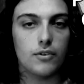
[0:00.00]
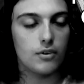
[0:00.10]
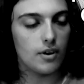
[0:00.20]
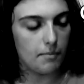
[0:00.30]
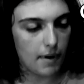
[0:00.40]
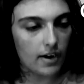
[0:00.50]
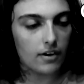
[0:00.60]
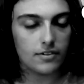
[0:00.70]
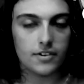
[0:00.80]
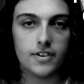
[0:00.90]
you are back
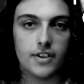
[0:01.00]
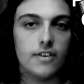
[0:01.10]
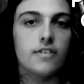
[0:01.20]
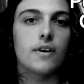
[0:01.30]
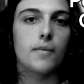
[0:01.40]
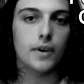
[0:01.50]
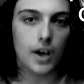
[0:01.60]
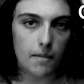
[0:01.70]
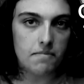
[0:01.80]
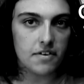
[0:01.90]
on your knees and
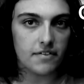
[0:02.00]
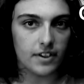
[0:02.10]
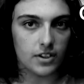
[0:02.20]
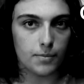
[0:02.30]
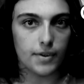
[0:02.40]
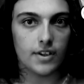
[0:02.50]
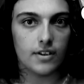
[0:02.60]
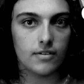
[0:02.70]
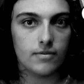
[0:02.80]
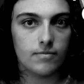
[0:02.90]
become their victim
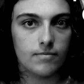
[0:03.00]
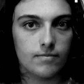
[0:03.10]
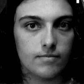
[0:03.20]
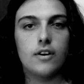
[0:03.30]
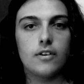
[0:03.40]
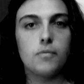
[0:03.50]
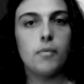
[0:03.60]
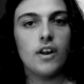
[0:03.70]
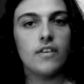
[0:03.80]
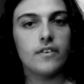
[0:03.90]
again. You
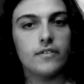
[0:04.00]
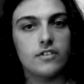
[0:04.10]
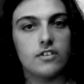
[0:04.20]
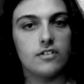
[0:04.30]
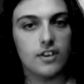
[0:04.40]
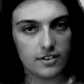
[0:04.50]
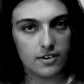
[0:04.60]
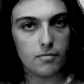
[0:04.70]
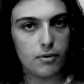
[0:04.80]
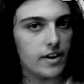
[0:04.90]
might have even
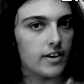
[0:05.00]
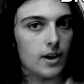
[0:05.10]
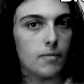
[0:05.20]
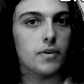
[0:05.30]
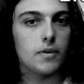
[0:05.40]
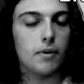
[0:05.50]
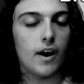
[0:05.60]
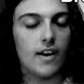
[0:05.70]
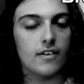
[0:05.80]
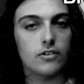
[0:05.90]
suggested breaking up in the
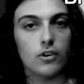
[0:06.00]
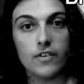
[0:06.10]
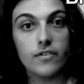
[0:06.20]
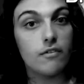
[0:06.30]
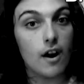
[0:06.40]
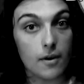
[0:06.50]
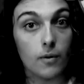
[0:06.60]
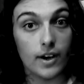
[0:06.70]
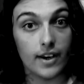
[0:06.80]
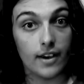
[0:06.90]
past or even ran
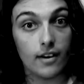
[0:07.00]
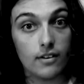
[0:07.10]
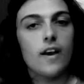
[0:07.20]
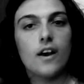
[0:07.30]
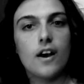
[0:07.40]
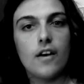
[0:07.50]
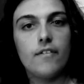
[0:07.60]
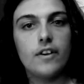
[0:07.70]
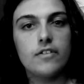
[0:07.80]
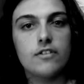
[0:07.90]
away.
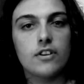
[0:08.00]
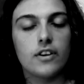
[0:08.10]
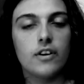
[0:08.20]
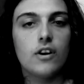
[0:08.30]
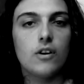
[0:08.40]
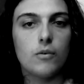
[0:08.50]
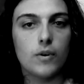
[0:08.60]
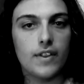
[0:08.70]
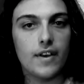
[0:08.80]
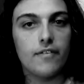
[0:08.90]
Eventually,
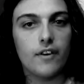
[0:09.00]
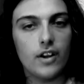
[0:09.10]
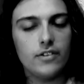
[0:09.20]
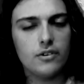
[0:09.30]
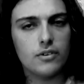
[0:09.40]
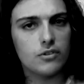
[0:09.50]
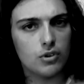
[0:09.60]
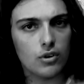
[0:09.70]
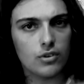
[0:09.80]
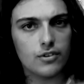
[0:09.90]
when they find you and
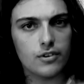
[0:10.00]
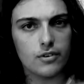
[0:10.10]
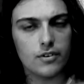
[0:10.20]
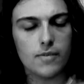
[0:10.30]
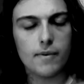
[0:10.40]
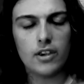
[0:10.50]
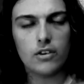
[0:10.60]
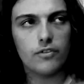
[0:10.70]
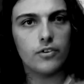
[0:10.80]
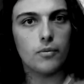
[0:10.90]
talk to you, they make
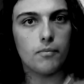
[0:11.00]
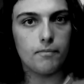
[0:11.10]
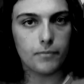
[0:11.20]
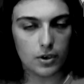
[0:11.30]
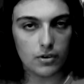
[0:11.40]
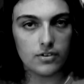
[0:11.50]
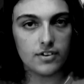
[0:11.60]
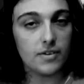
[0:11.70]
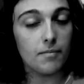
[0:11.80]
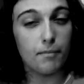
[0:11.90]
you feel
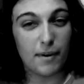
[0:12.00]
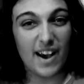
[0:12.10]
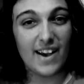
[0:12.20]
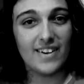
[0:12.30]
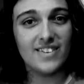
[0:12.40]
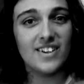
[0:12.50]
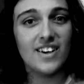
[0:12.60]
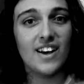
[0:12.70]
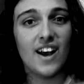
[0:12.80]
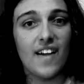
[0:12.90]
guilty, bad,
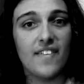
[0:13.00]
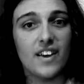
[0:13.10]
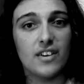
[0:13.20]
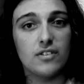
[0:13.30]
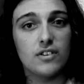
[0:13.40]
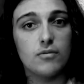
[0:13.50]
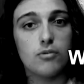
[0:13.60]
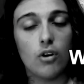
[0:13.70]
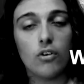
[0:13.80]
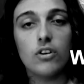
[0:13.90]
and that you did
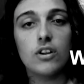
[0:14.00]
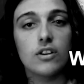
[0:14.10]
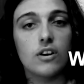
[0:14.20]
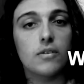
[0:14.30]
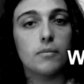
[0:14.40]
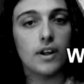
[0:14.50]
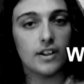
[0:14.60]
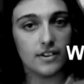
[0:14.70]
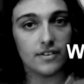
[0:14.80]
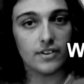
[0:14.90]
wrong all along by
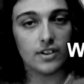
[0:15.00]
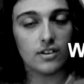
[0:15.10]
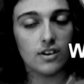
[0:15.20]
leaving